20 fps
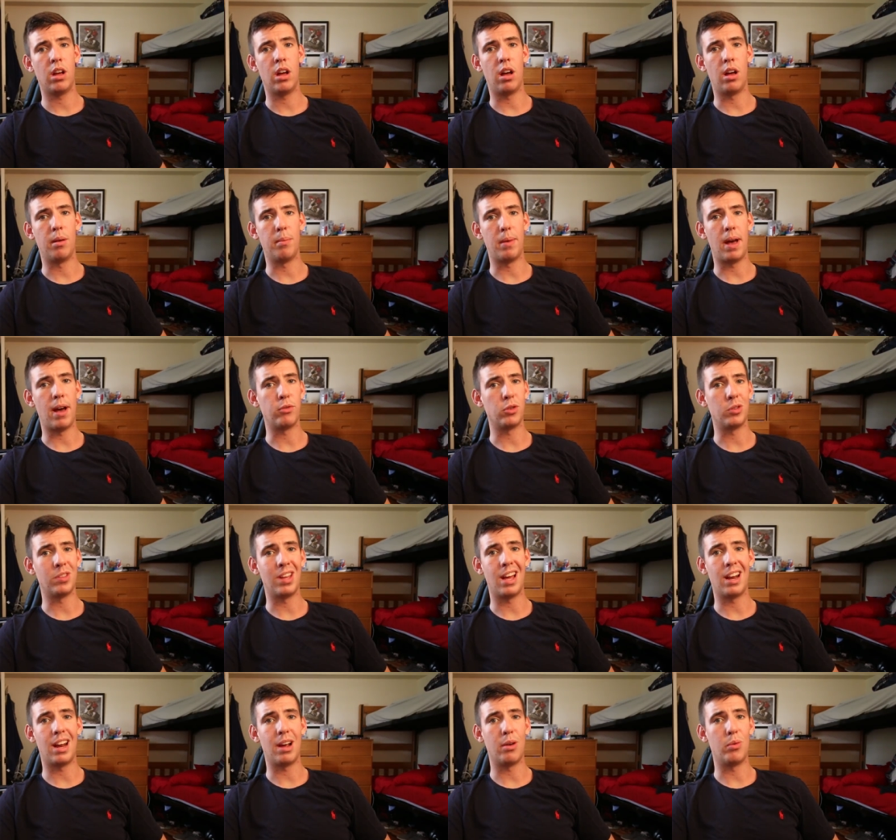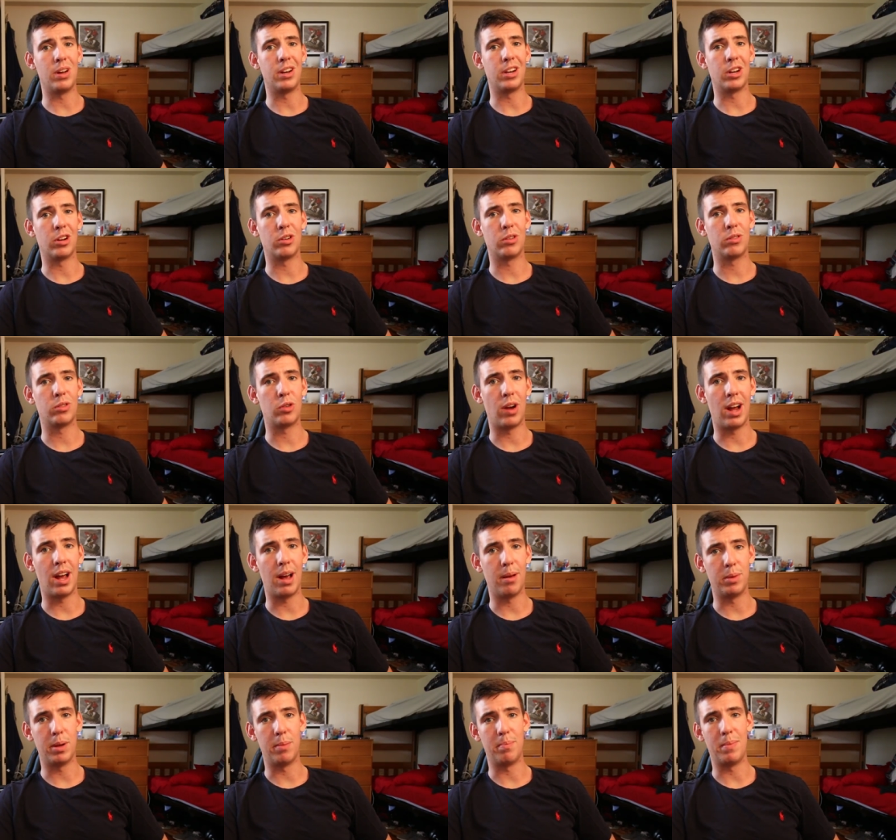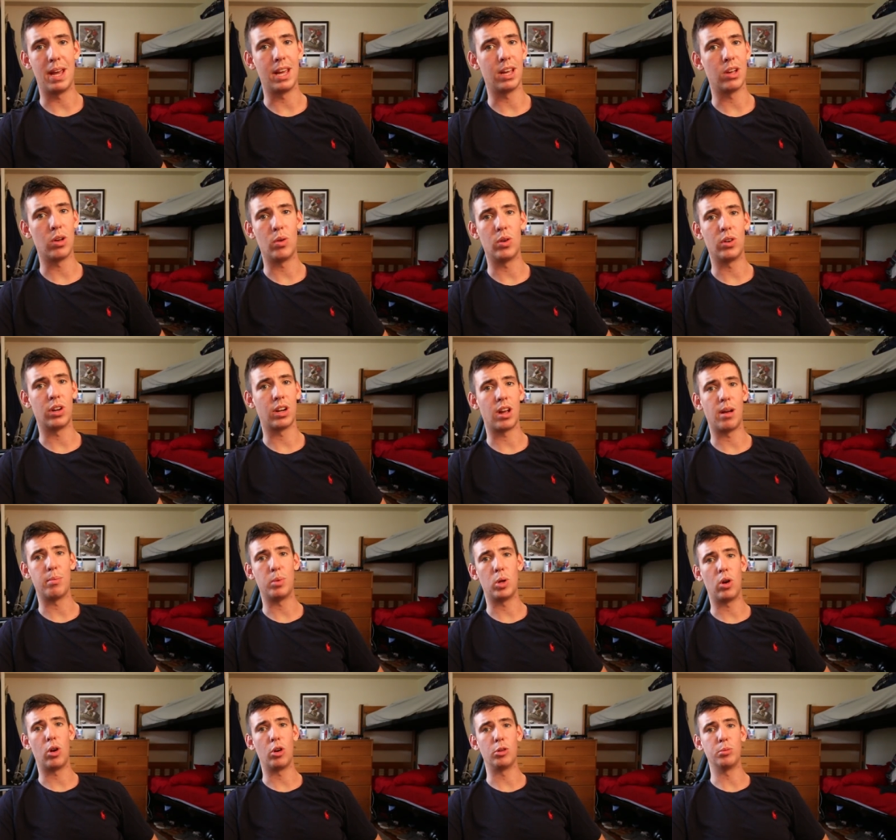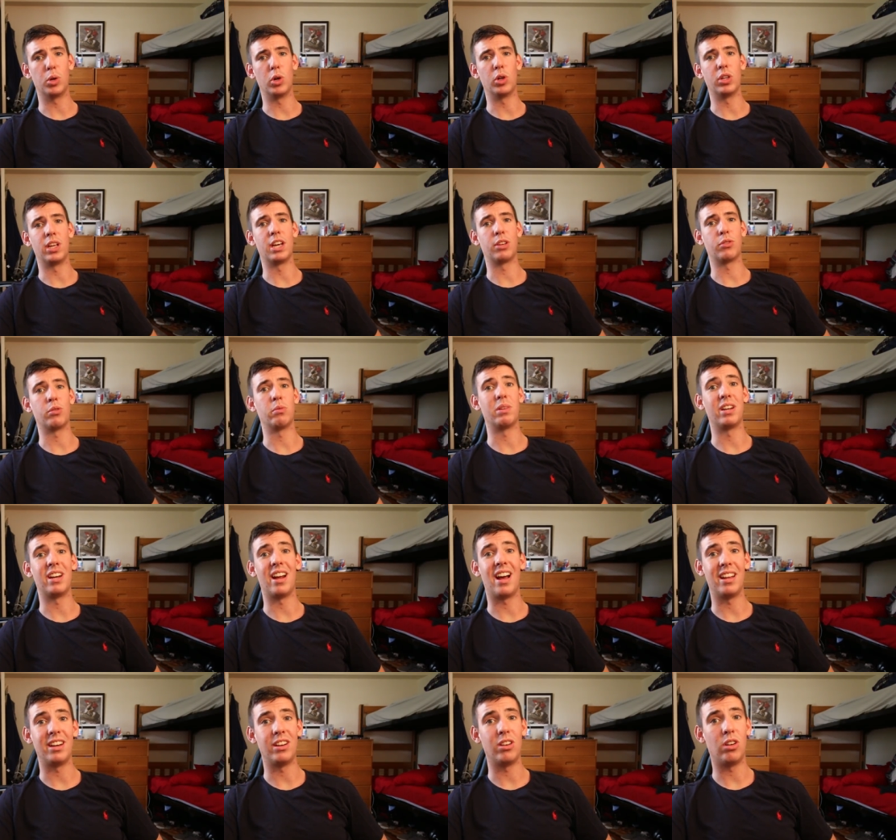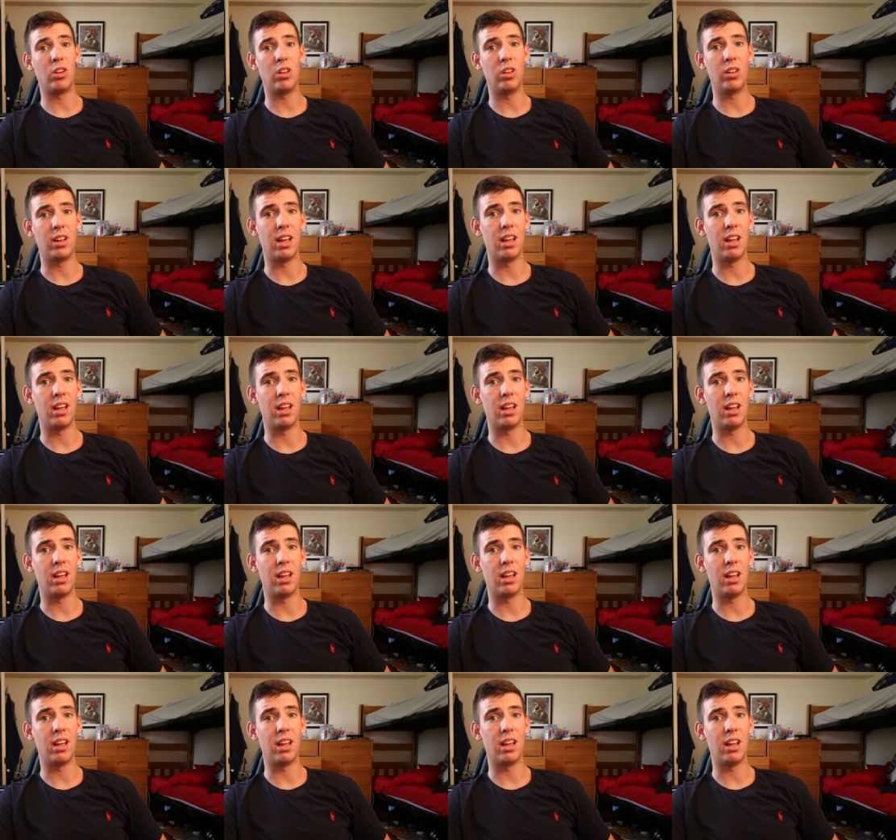Um, after that, I went and grabbed a bagel and a couple hard-boiled eggs from the dining hall